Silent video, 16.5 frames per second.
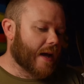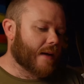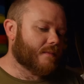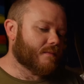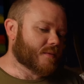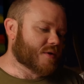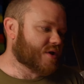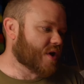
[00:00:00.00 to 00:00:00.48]

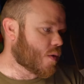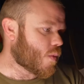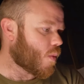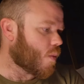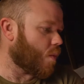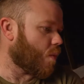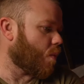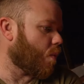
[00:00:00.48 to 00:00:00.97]
So
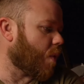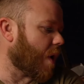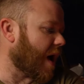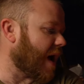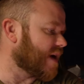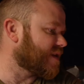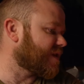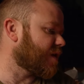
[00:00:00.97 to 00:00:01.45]
what
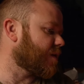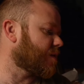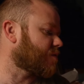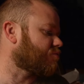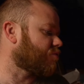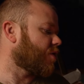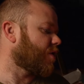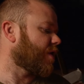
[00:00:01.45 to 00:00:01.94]
I do
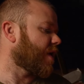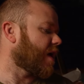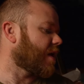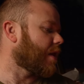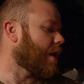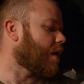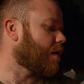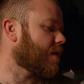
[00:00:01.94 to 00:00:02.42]
is run a
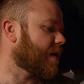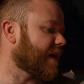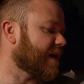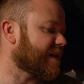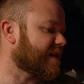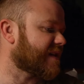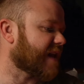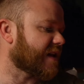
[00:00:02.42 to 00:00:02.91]
long
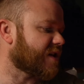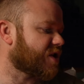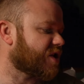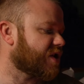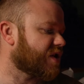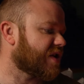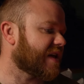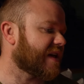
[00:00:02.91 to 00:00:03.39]

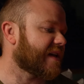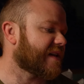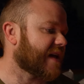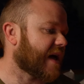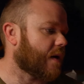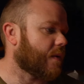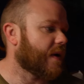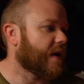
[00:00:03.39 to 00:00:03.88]
extension lead
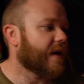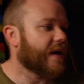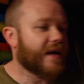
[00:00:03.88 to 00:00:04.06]
out